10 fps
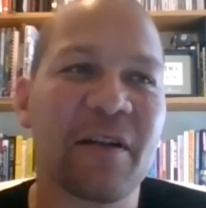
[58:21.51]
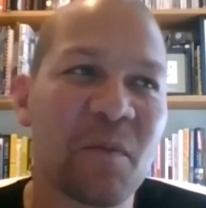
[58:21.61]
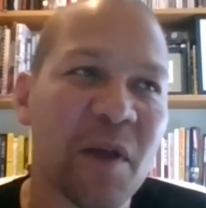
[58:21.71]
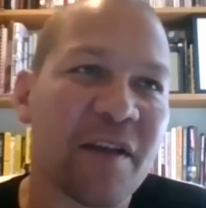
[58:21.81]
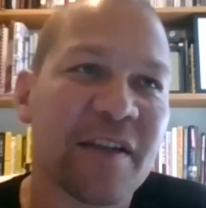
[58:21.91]

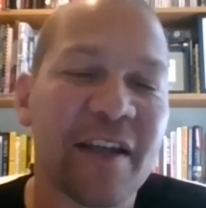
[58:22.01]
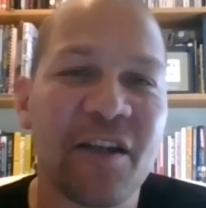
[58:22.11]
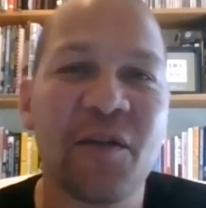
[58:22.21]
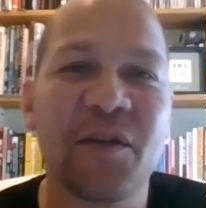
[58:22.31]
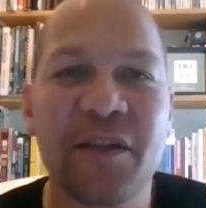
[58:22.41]
because I
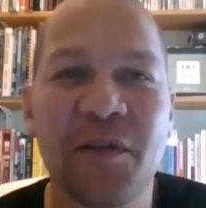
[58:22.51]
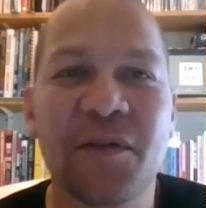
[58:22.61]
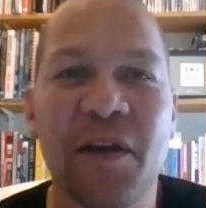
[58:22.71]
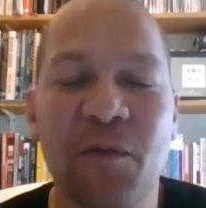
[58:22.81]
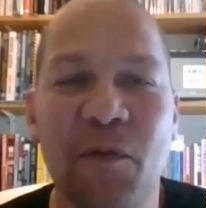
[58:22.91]
usually do
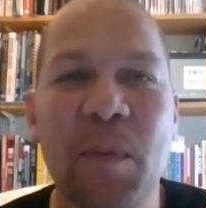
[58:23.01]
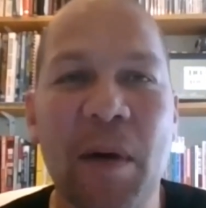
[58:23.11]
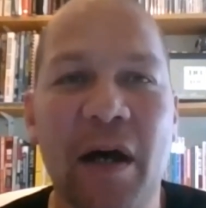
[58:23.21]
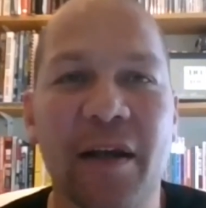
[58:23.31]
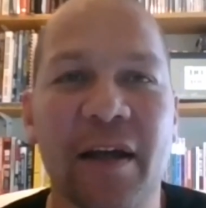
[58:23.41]
stuff with a
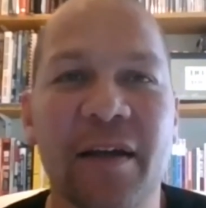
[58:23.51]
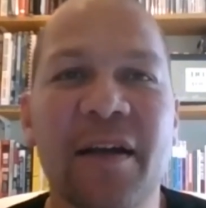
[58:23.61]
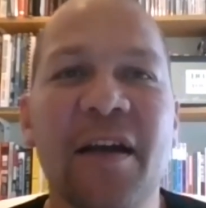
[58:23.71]
partner.